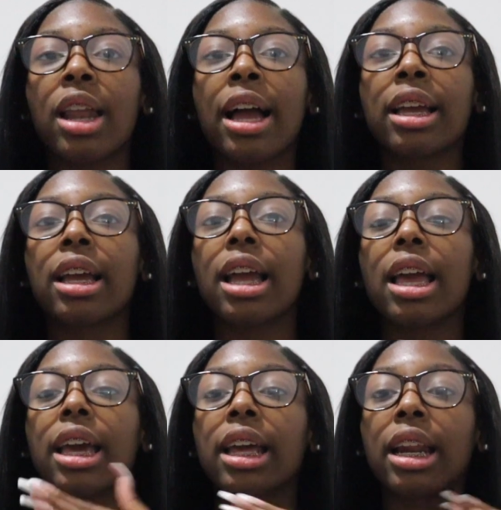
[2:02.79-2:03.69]
like
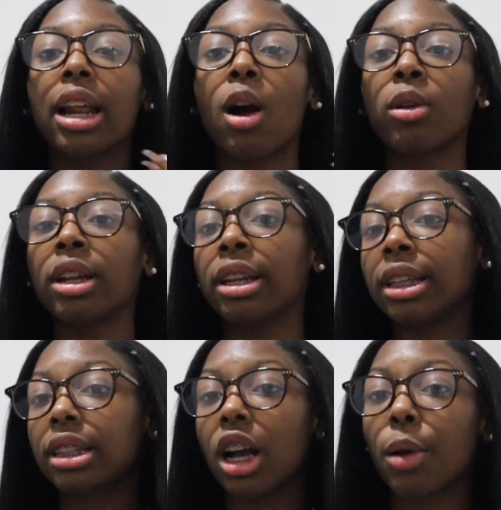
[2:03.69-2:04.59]
editing on the
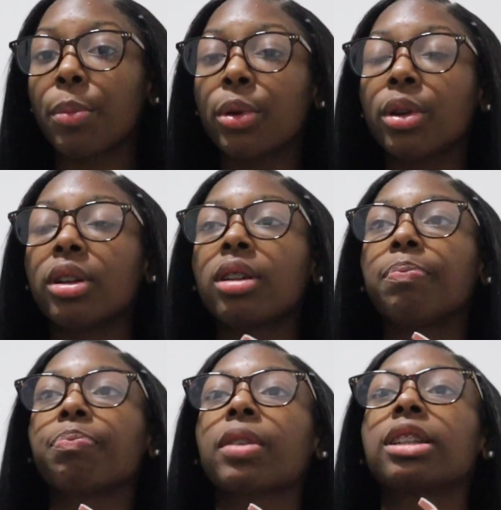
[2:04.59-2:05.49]
desktop computer
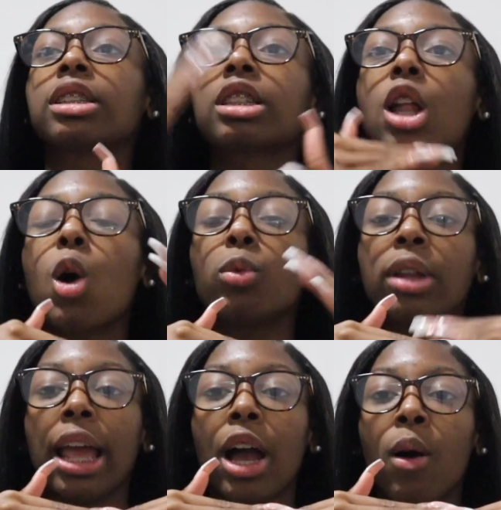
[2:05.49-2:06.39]
slowed
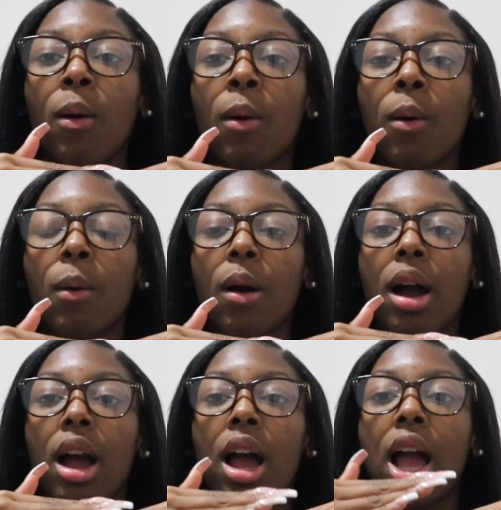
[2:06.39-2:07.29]
down.
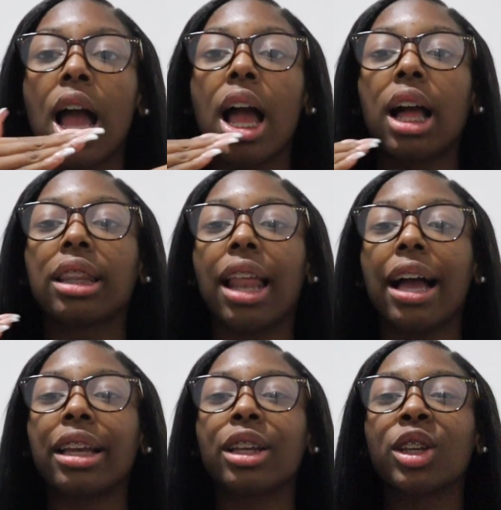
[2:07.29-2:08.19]

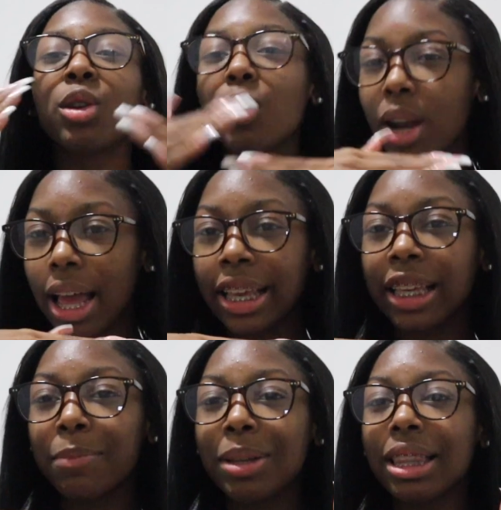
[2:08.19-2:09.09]
Like, you know, like, it
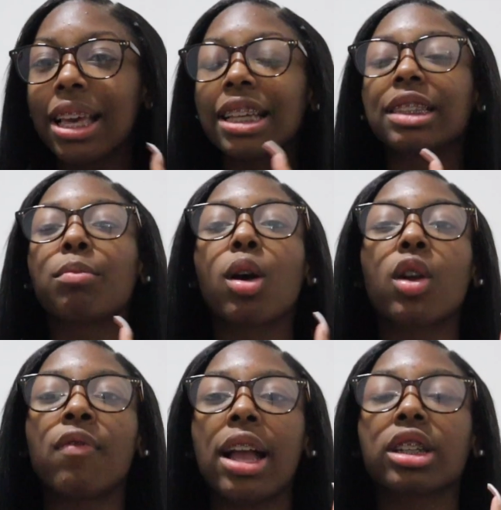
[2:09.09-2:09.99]
gave me less
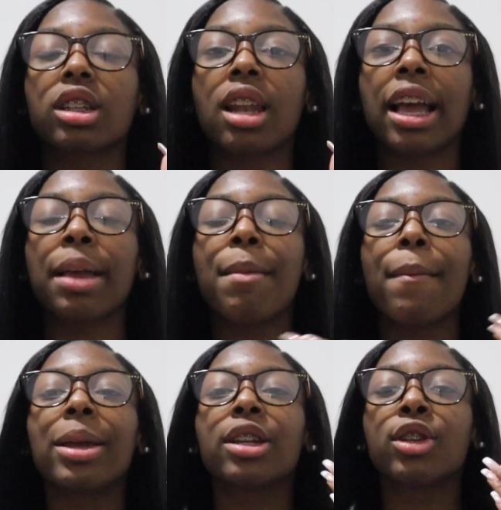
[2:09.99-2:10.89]
motivation. Like, it
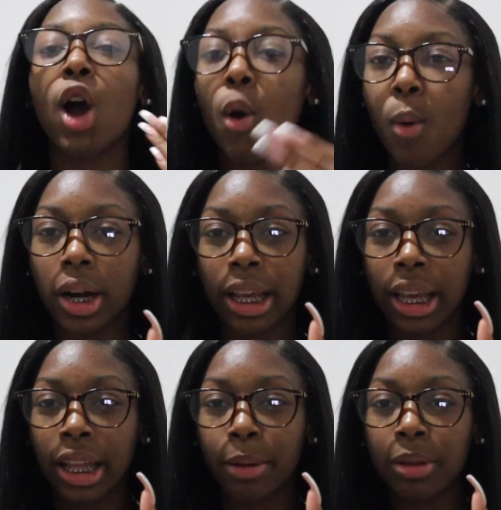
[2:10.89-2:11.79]
made me don't want to
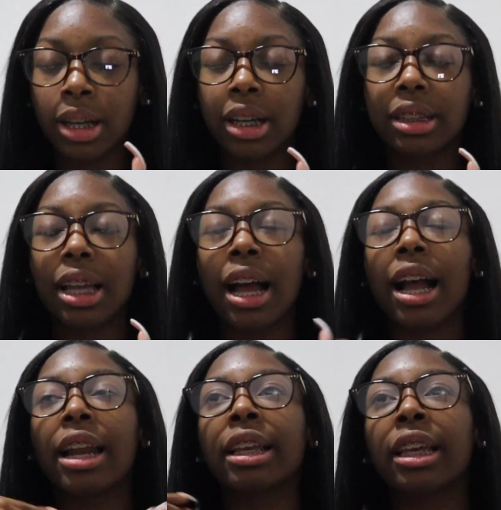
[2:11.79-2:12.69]
edit because I
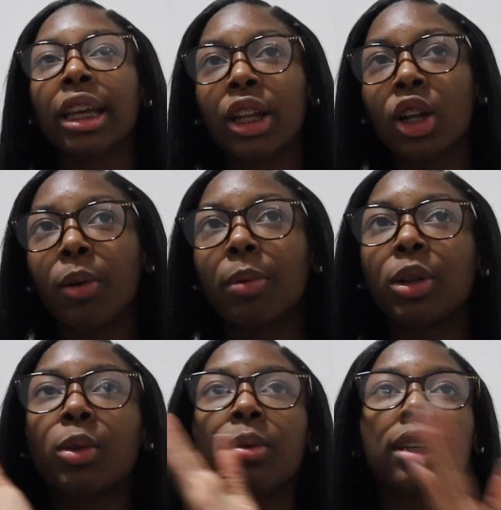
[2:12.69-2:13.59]
got to get up and
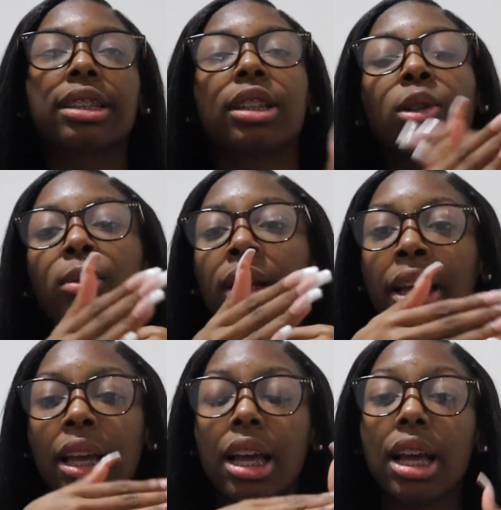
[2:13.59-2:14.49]
do this and do
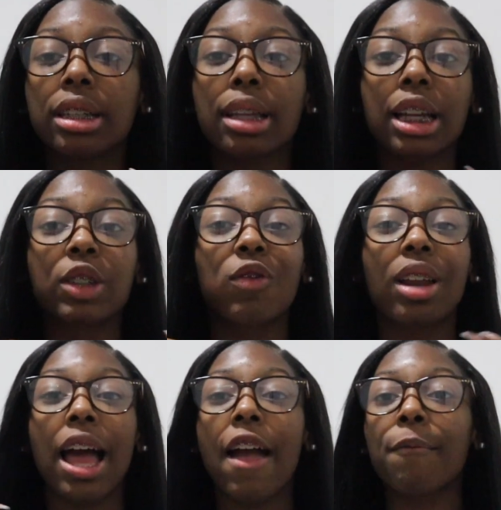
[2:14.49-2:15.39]
that. So I just feel
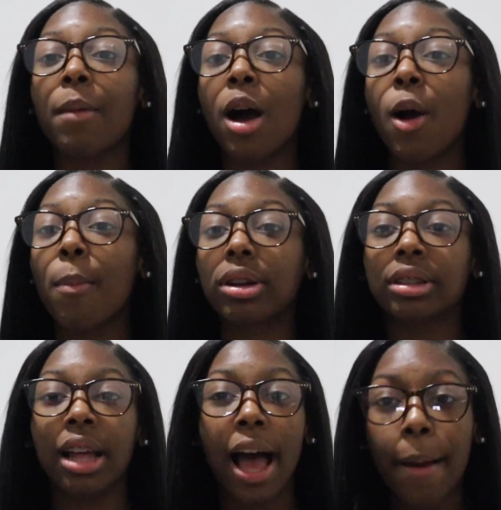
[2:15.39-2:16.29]
like having my own
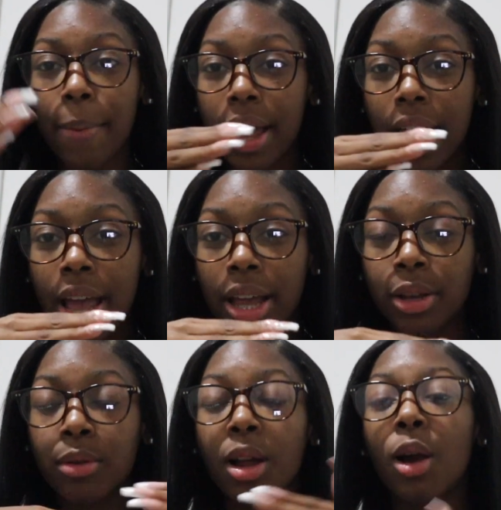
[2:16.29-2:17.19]
personal iPad,
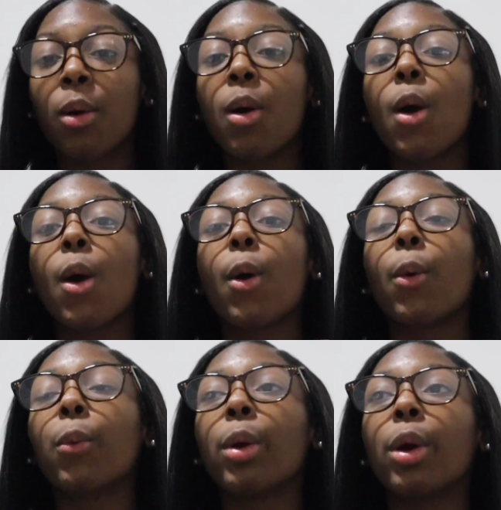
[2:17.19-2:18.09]
you know,
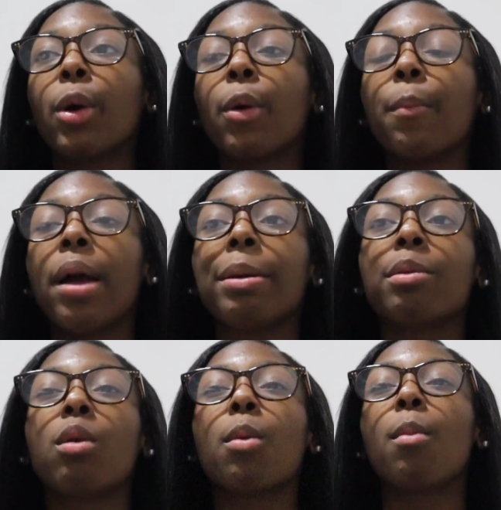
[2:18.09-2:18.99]
will make me
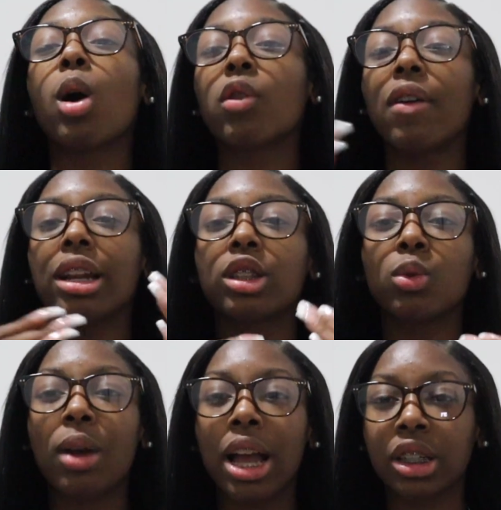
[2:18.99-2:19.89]
more motivated
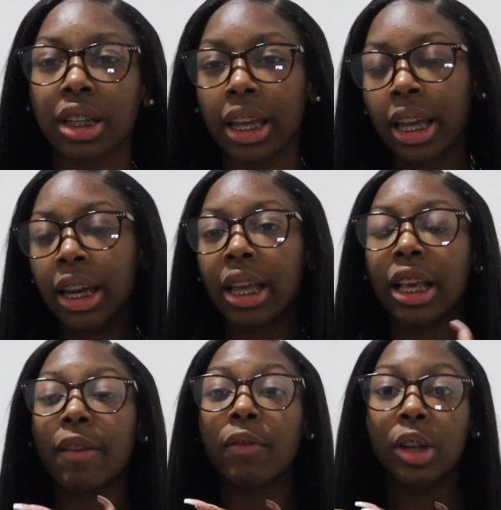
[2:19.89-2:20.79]
to actually edit and
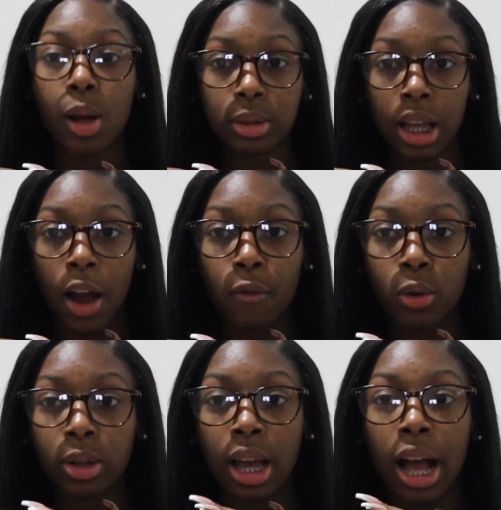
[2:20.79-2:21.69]
get videos out for
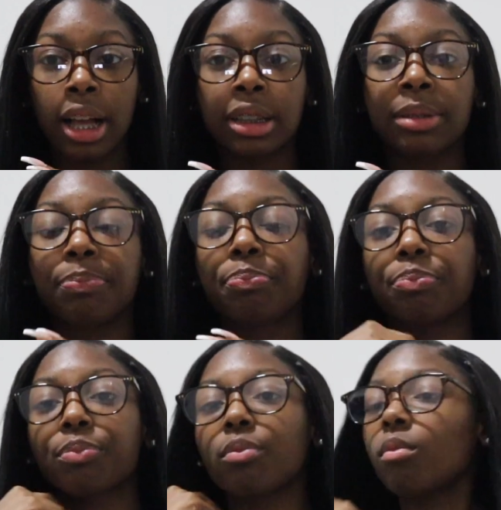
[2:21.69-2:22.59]
you guys.
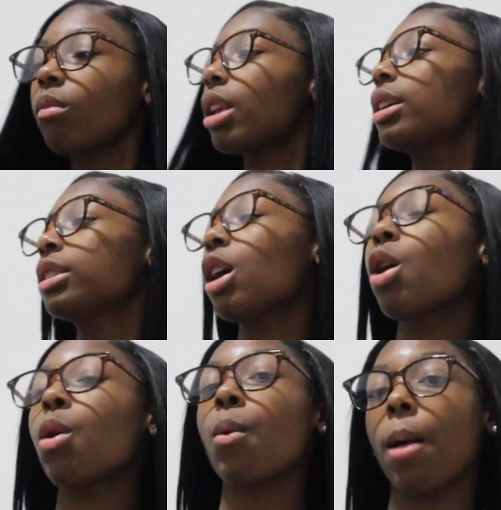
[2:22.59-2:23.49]

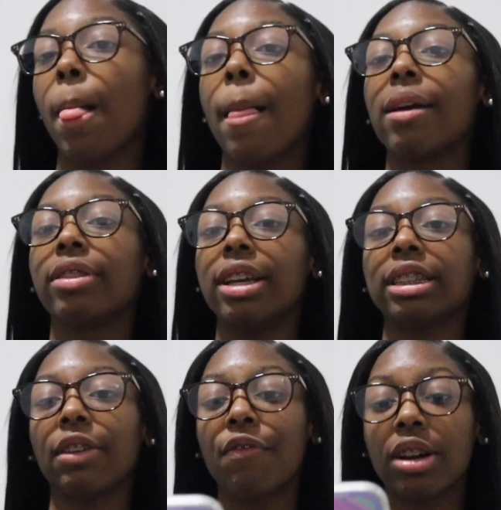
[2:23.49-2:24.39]
So
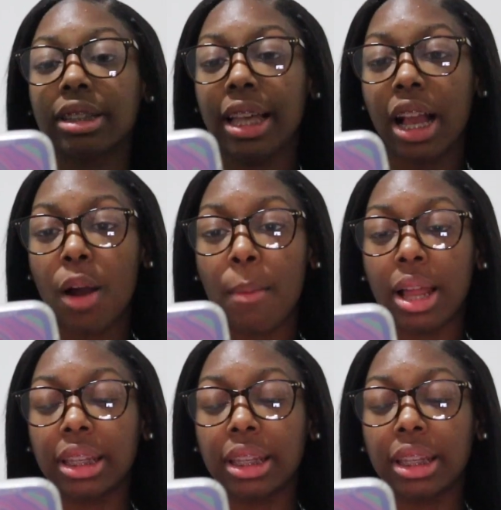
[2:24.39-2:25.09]
that's the first thing on my